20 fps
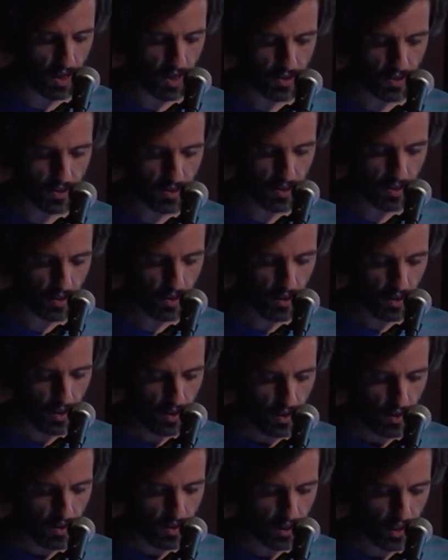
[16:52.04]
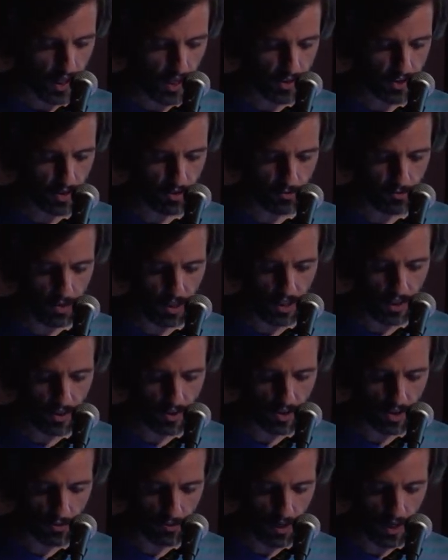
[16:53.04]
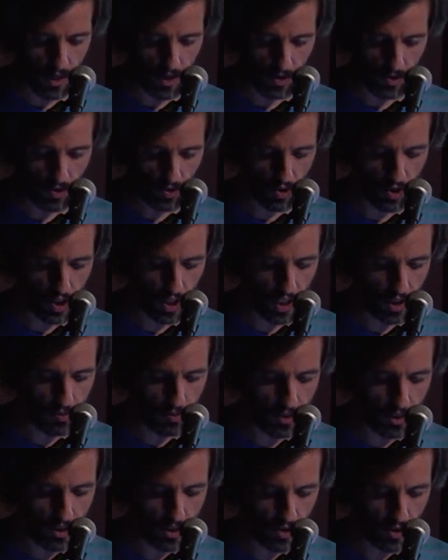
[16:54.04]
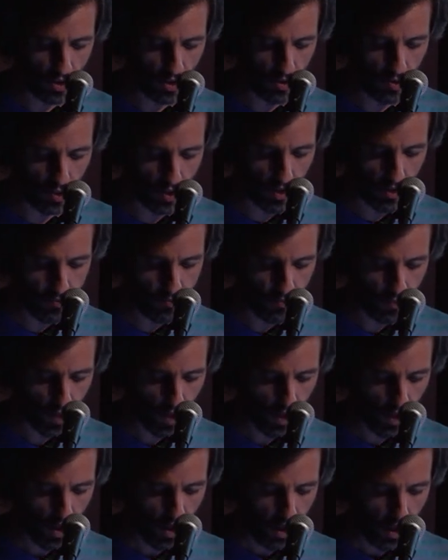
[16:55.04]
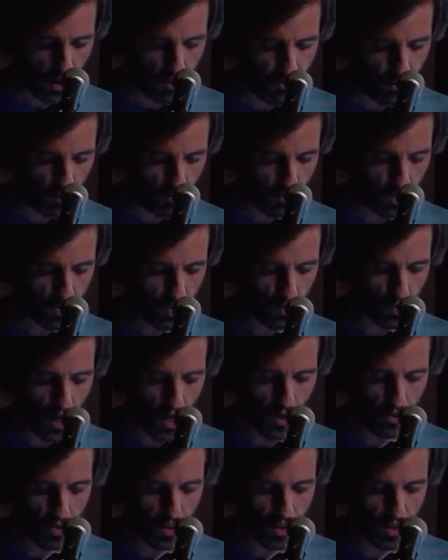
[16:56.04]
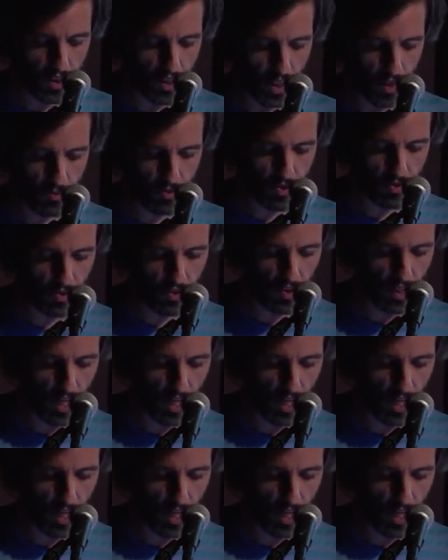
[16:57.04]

pasta, the cans of beans, tomatoes, chickpeas, tuna. He fumbles around in the depths of